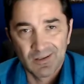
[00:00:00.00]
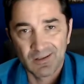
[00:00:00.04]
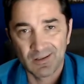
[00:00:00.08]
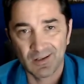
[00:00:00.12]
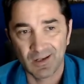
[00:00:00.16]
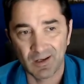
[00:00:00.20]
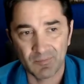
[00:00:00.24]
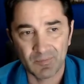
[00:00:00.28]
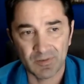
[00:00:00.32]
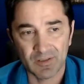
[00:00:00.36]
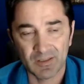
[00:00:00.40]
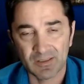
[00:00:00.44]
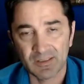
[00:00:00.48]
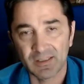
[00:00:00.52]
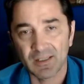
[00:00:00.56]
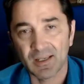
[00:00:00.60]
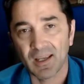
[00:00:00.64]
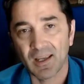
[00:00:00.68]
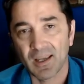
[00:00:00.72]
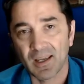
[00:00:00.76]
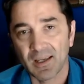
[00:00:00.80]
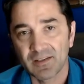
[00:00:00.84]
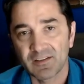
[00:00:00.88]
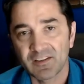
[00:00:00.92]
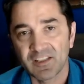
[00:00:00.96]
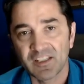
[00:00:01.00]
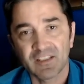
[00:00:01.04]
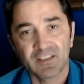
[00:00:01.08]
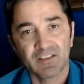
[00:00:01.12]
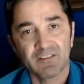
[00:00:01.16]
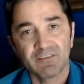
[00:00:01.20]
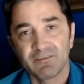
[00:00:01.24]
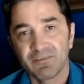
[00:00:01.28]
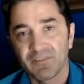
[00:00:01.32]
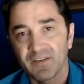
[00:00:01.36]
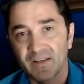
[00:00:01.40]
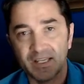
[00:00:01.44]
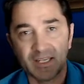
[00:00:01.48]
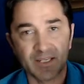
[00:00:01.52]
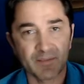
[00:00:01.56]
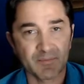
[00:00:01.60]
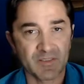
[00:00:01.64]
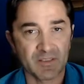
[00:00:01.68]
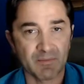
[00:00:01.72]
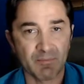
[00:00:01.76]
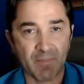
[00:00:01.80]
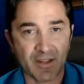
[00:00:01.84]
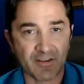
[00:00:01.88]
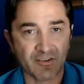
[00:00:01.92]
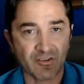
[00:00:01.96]
I mean, yeah, it inflames
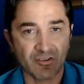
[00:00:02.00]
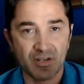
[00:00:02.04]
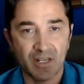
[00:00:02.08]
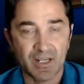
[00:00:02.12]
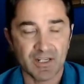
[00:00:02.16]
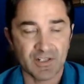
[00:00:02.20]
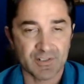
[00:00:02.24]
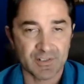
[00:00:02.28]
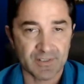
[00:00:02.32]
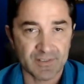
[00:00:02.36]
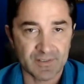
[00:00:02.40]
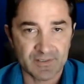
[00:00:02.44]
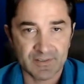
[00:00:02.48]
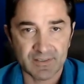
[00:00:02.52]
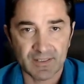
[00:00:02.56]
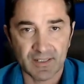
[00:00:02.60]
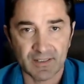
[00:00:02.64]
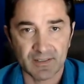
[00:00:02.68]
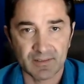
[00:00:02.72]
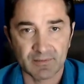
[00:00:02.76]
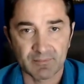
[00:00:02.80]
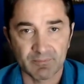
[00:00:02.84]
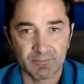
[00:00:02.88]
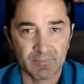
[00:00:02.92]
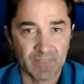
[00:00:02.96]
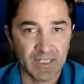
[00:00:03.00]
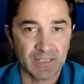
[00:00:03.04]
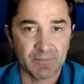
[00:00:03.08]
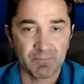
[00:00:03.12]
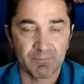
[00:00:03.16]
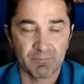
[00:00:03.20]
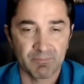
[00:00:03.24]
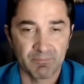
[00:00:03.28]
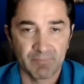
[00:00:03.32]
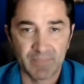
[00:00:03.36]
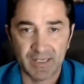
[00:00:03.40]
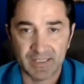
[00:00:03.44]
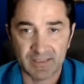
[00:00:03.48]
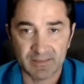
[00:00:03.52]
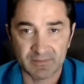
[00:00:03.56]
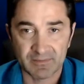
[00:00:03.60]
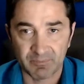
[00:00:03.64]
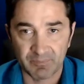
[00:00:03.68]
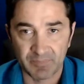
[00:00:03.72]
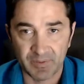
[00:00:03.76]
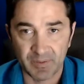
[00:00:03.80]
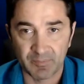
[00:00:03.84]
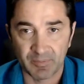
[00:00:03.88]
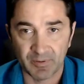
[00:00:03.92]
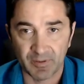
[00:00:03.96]
imaginations and makes
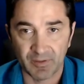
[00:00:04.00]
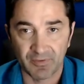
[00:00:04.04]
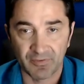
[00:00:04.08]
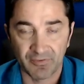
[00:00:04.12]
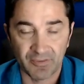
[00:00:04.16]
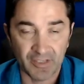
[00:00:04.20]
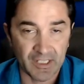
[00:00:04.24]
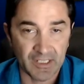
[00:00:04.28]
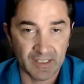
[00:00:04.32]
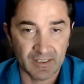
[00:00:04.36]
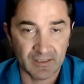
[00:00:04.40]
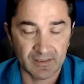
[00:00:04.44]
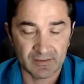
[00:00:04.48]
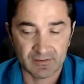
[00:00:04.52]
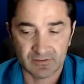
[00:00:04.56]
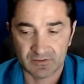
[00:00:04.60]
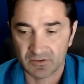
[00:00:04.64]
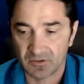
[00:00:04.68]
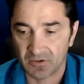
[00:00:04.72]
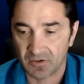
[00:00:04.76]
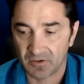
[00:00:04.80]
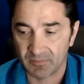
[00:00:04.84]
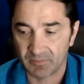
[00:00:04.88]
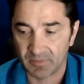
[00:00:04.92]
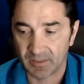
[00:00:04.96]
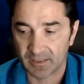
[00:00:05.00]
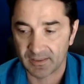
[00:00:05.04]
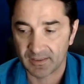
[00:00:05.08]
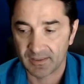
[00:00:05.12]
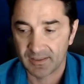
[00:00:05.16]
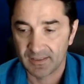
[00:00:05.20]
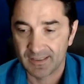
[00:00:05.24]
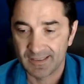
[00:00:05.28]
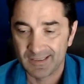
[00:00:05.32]
people think and so on, but